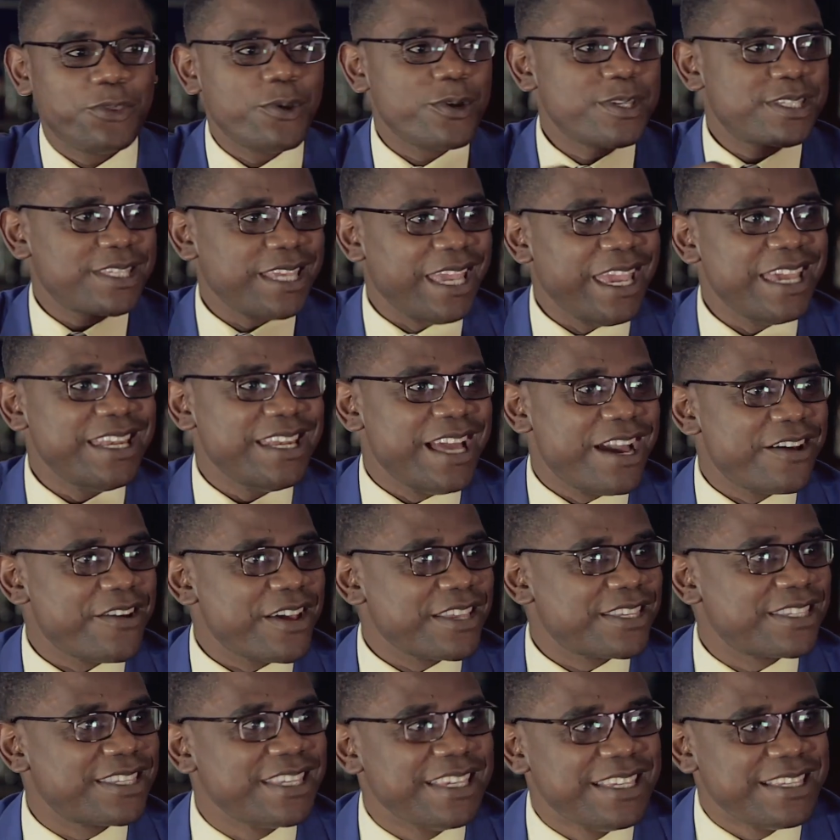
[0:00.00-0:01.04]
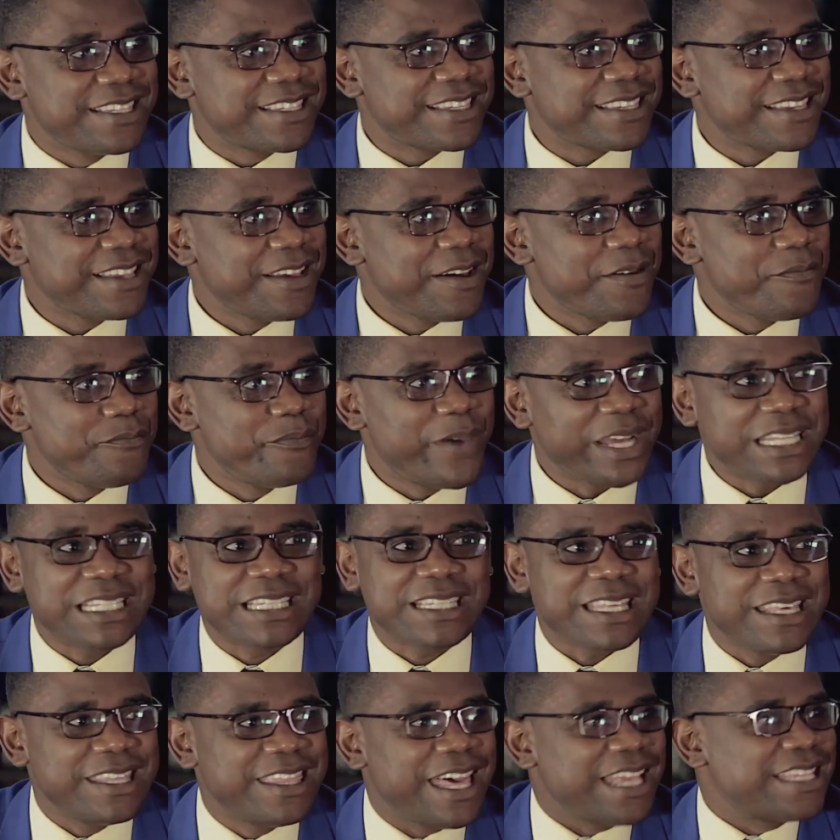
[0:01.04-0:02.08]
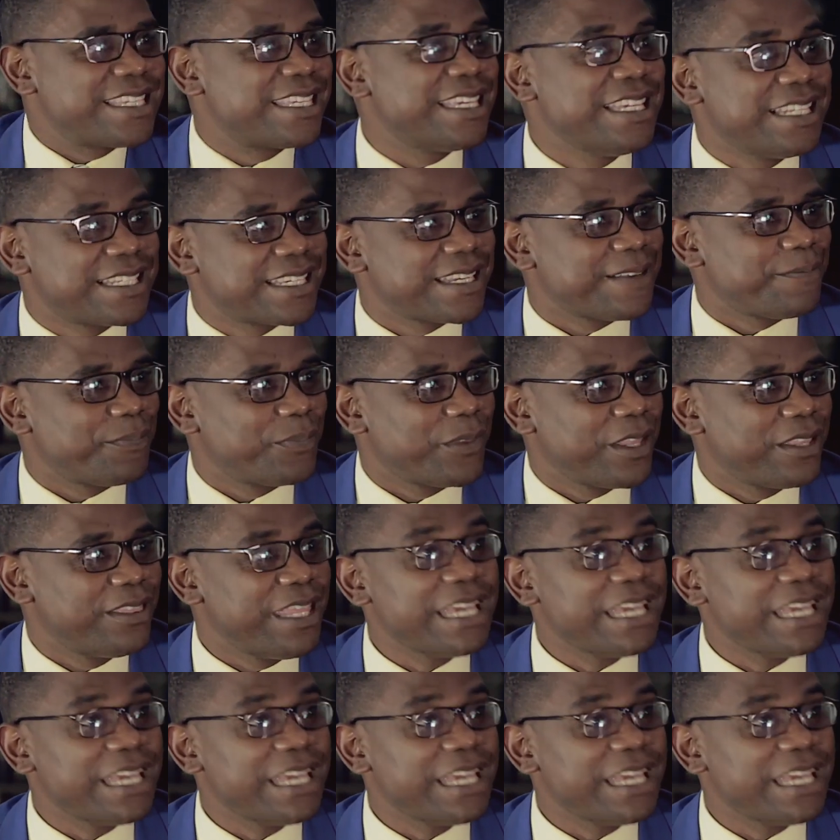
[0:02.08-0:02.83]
those NRCs, but that's it.